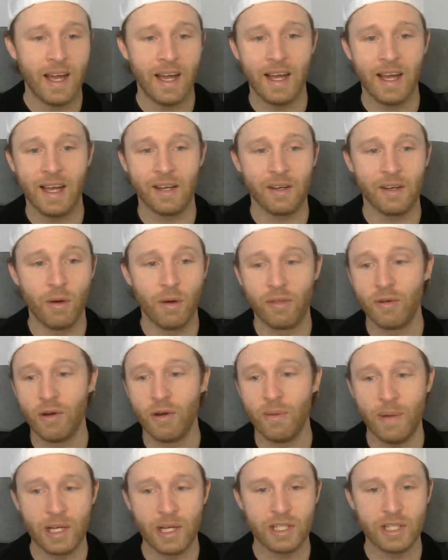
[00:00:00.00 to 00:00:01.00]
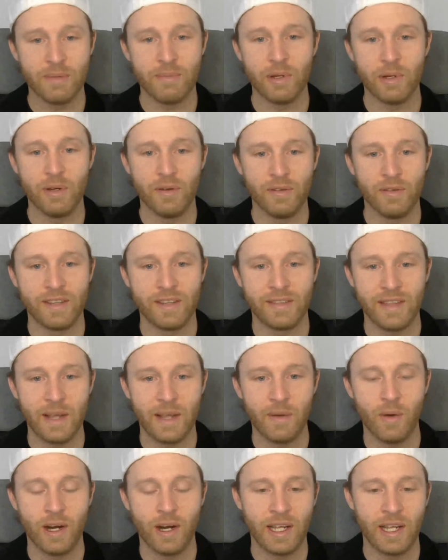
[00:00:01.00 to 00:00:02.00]
go through a bunch of moves that
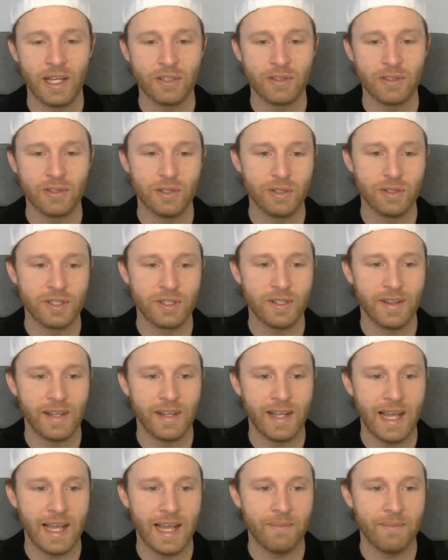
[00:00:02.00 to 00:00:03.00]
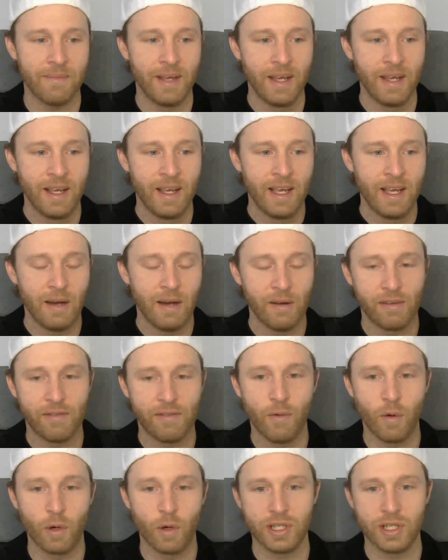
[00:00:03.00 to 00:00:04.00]
they want to introduce to the game. I was
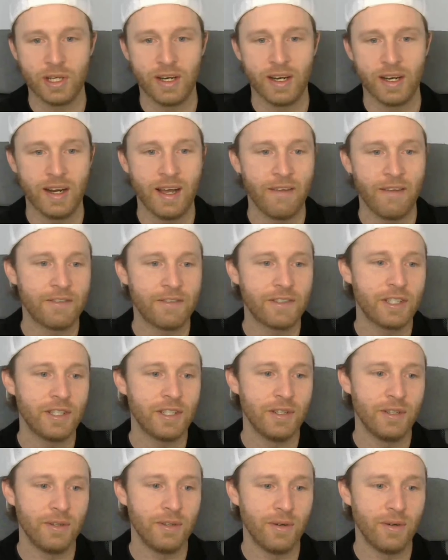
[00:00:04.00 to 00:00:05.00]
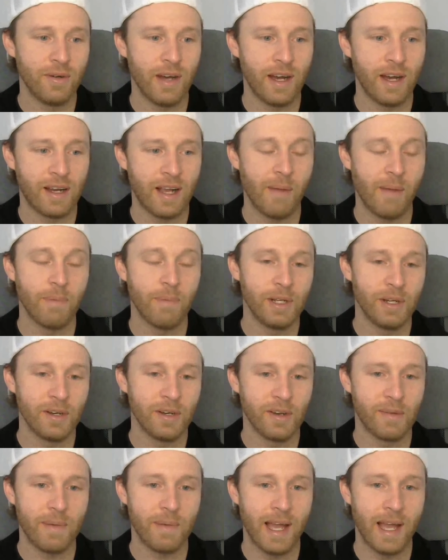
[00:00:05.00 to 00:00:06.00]
fortunate enough to, a couple of
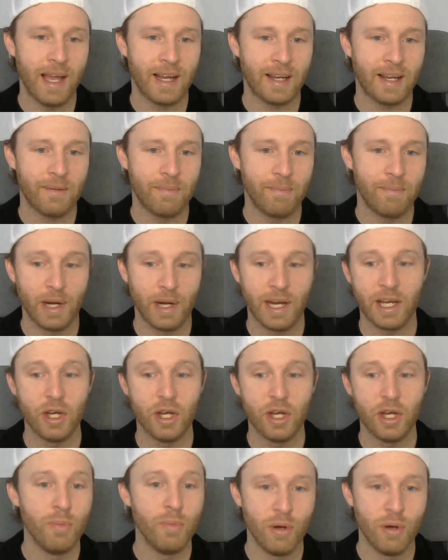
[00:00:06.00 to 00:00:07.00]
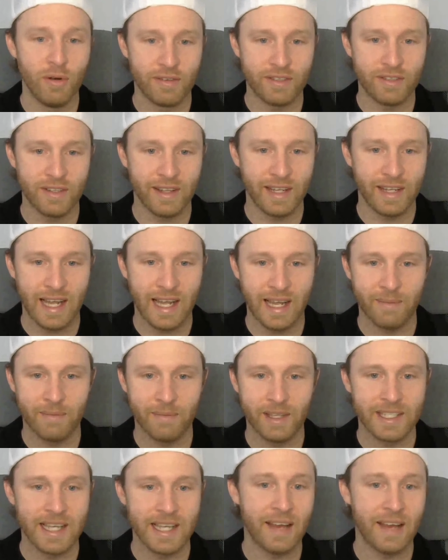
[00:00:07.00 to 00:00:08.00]
years back, bring new moves to the
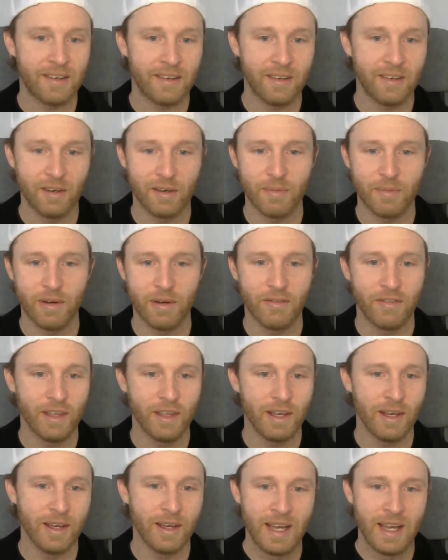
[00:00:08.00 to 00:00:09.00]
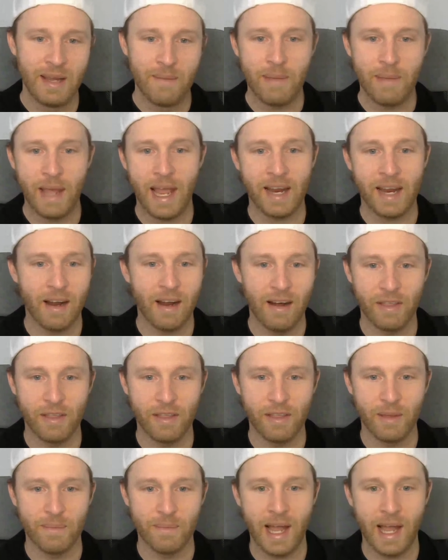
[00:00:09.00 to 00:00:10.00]
game. The Datsyuk move, the bank
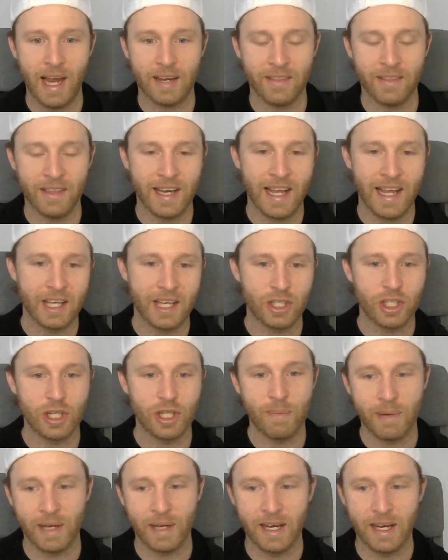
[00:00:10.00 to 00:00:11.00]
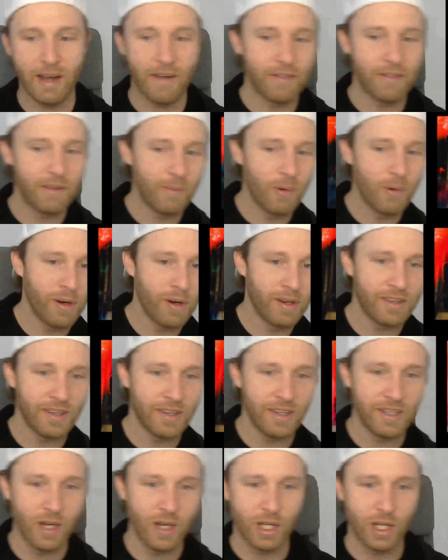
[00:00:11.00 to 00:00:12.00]
off the back of the net, chipping it off the
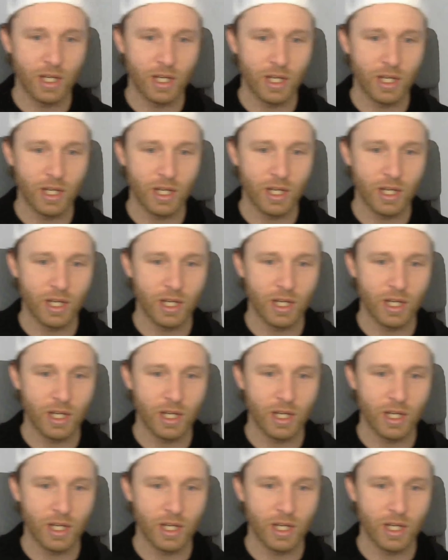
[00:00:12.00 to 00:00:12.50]
boards and dodging